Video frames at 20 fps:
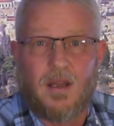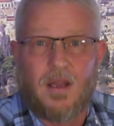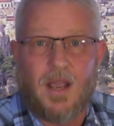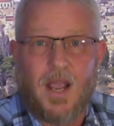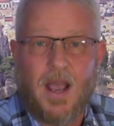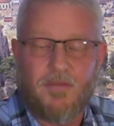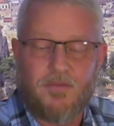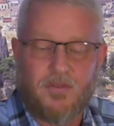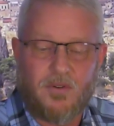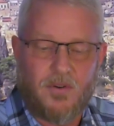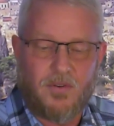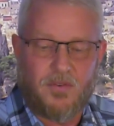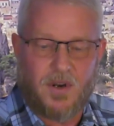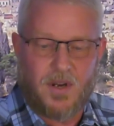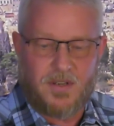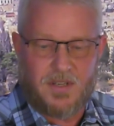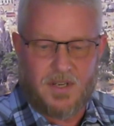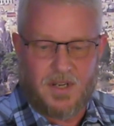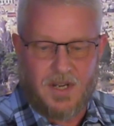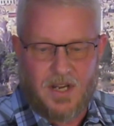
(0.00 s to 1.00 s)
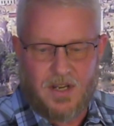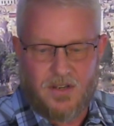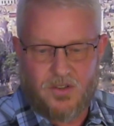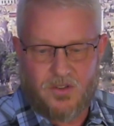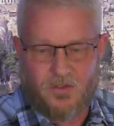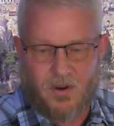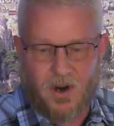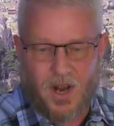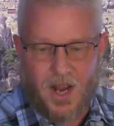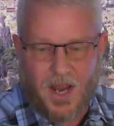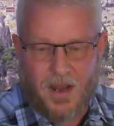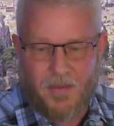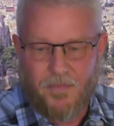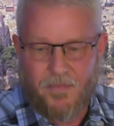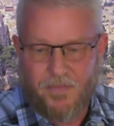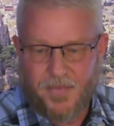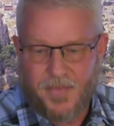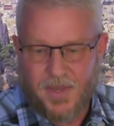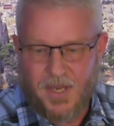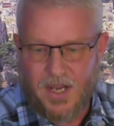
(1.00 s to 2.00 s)
After addressing each
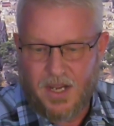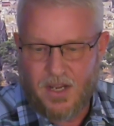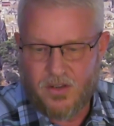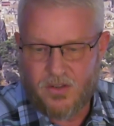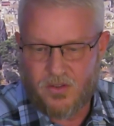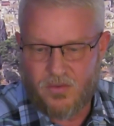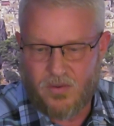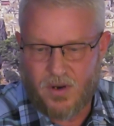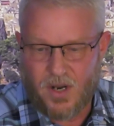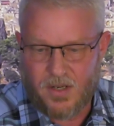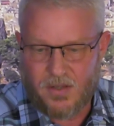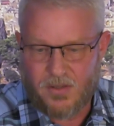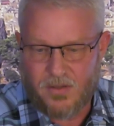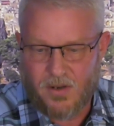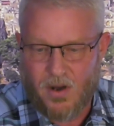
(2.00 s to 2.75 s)
tribe, he instructs